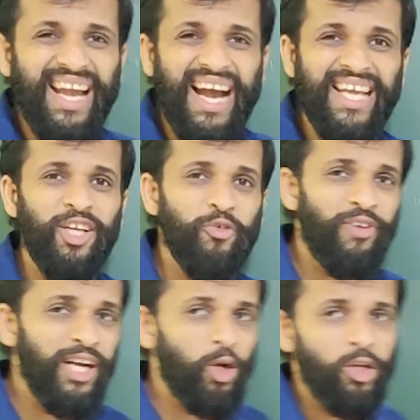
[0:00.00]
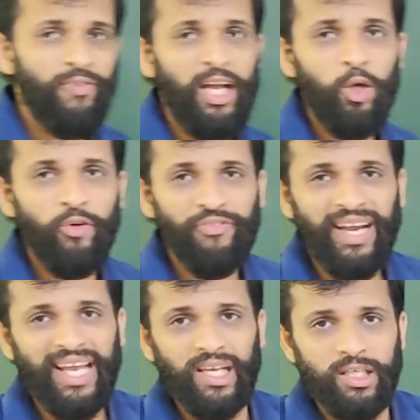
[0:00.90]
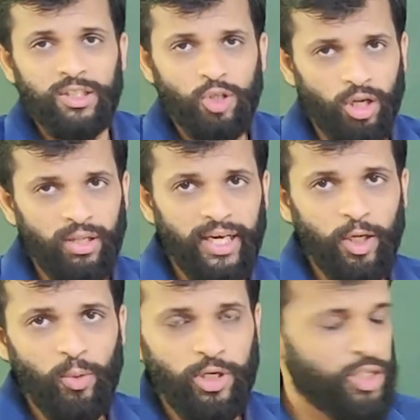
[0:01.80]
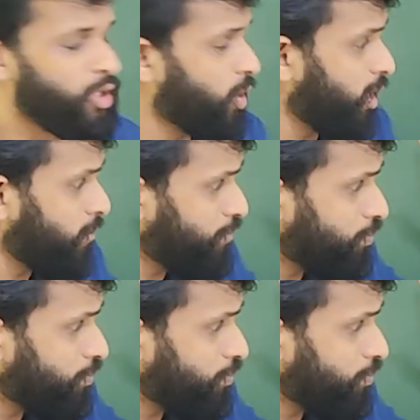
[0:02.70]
I need to find out the value of L. Solve that equation, okay?